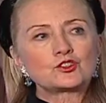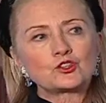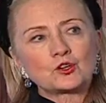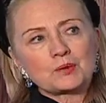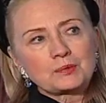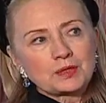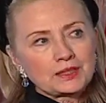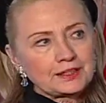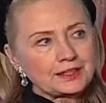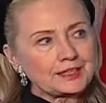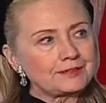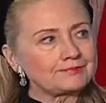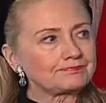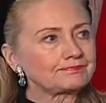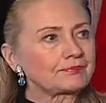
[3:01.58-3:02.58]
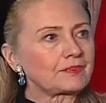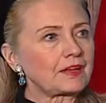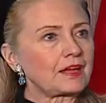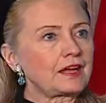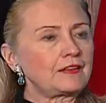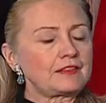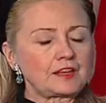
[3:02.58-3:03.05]
durability,
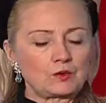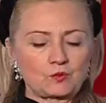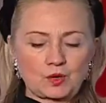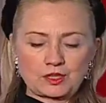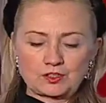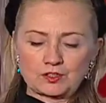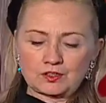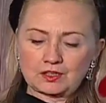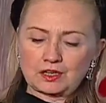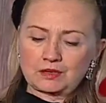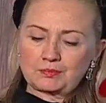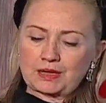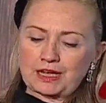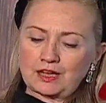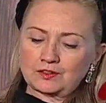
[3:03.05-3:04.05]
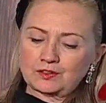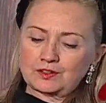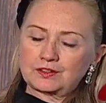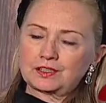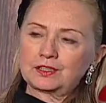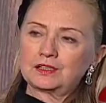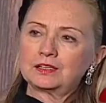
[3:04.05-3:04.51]
and they wonder
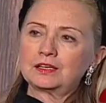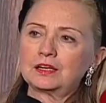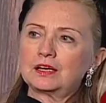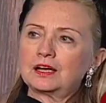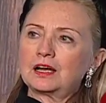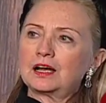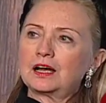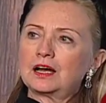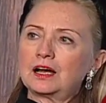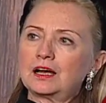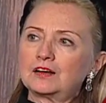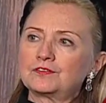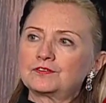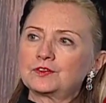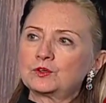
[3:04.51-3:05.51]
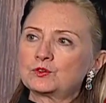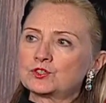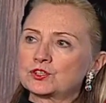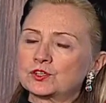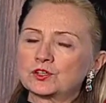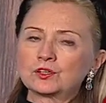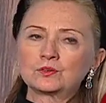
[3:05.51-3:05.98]
about the
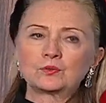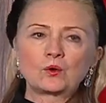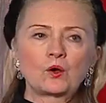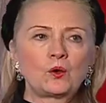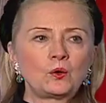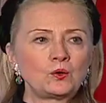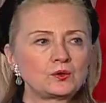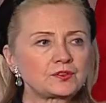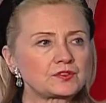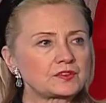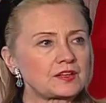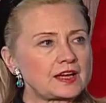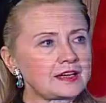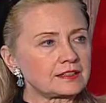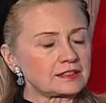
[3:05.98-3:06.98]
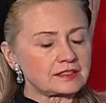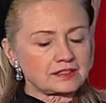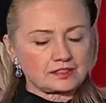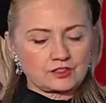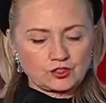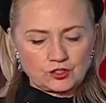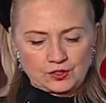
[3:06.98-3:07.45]
future roles
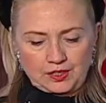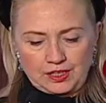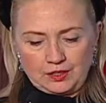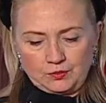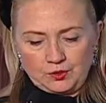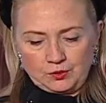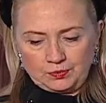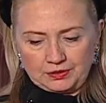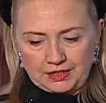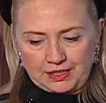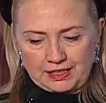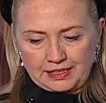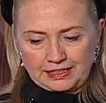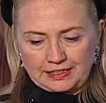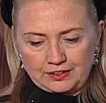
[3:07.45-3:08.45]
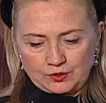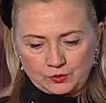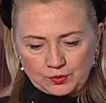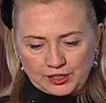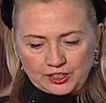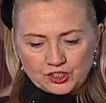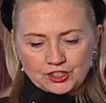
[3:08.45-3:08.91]
that Turkey will play in the
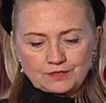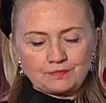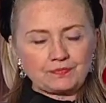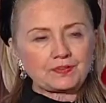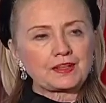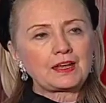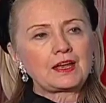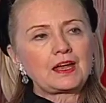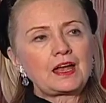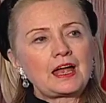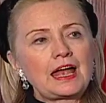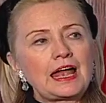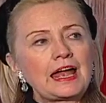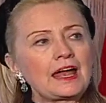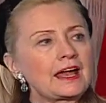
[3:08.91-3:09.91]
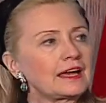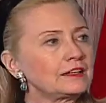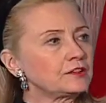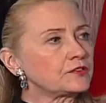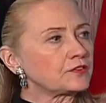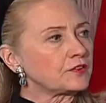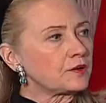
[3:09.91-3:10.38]
region.
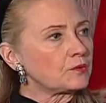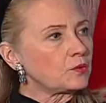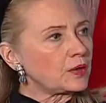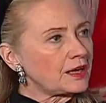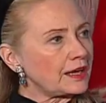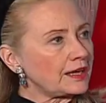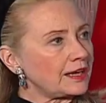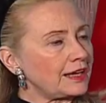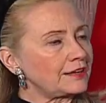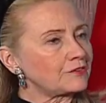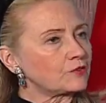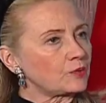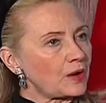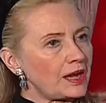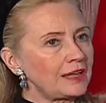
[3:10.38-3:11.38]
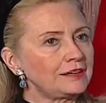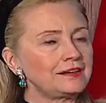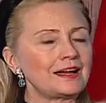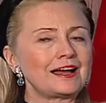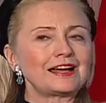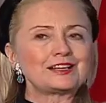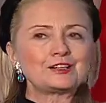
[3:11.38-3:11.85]
And from what I have
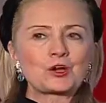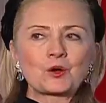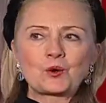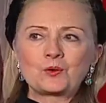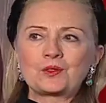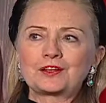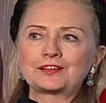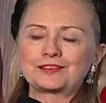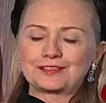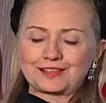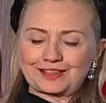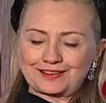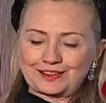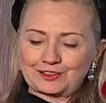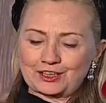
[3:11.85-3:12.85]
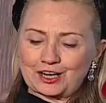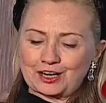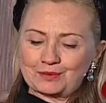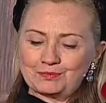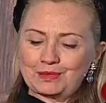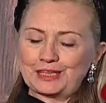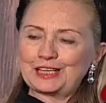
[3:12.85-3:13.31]
read, I know that there
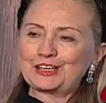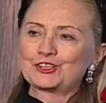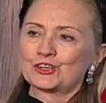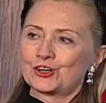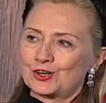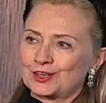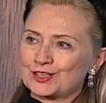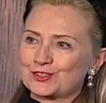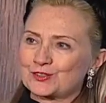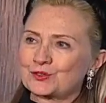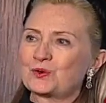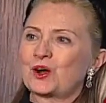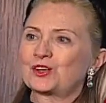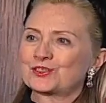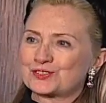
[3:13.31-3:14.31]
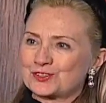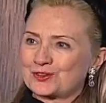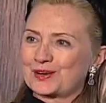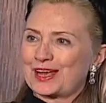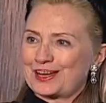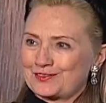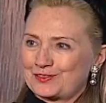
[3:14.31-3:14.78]
are many Turks who
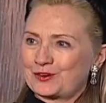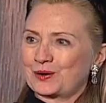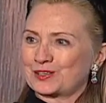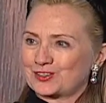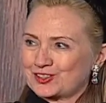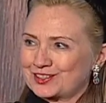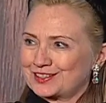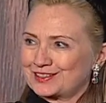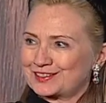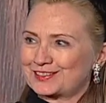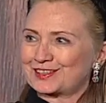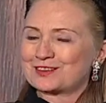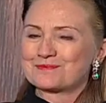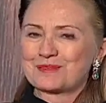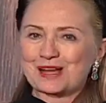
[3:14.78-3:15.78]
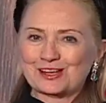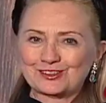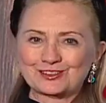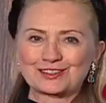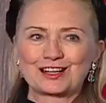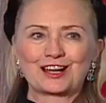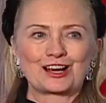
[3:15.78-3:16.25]
also have questions
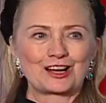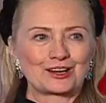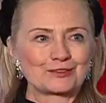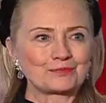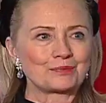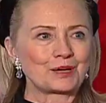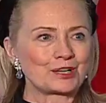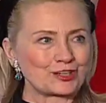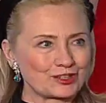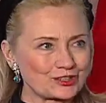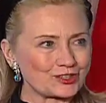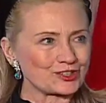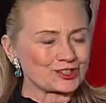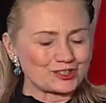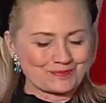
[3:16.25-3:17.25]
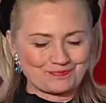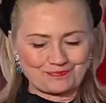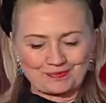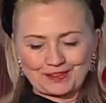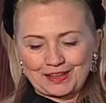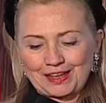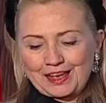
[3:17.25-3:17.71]
about our partnership.
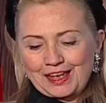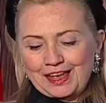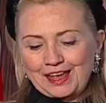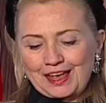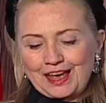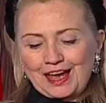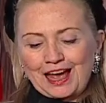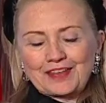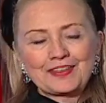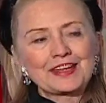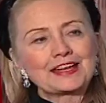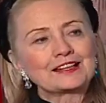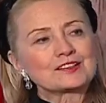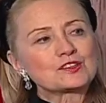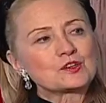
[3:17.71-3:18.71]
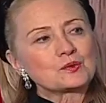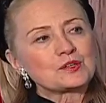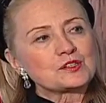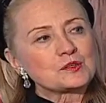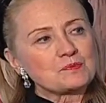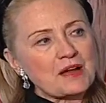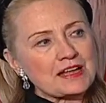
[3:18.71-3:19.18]
I think it's the
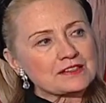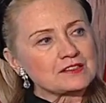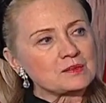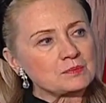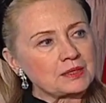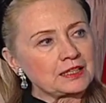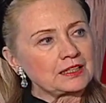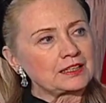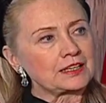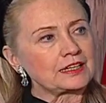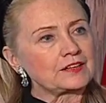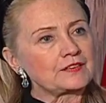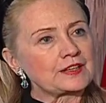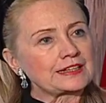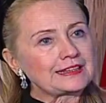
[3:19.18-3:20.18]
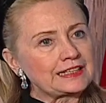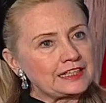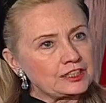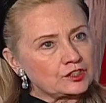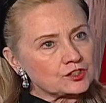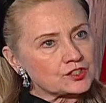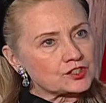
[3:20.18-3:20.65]
responsibility of the
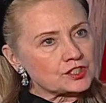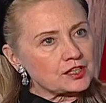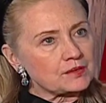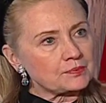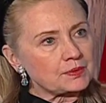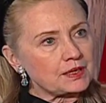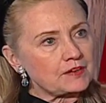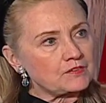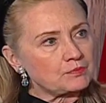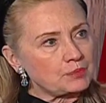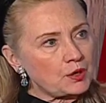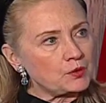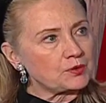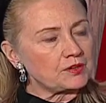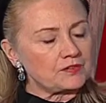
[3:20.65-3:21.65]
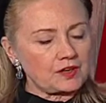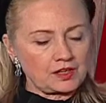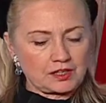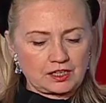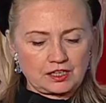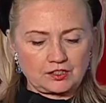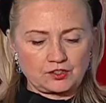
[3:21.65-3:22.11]
leadership of both of
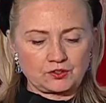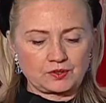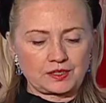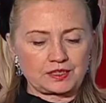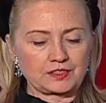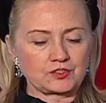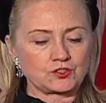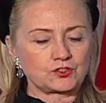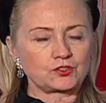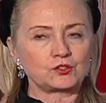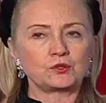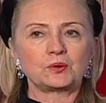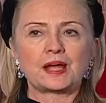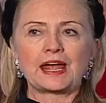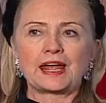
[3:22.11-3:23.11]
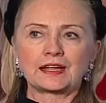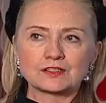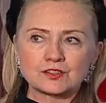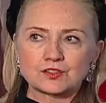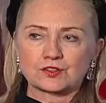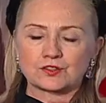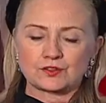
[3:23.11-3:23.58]
our countries to
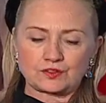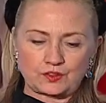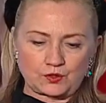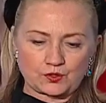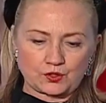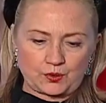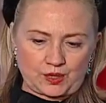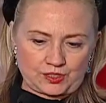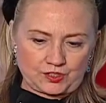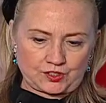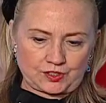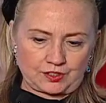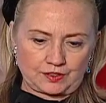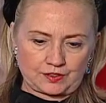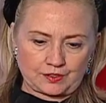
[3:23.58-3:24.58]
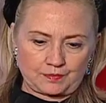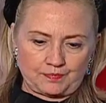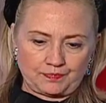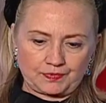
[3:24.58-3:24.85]
answer those questions.